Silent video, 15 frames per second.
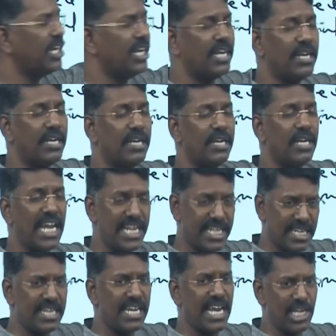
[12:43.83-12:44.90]
in
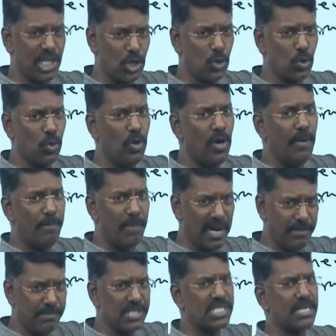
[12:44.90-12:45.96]
1992
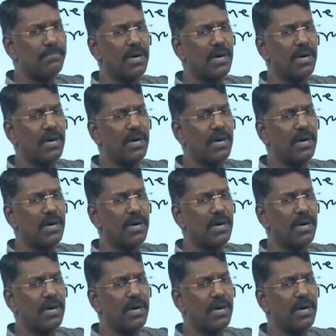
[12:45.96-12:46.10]
by Mr.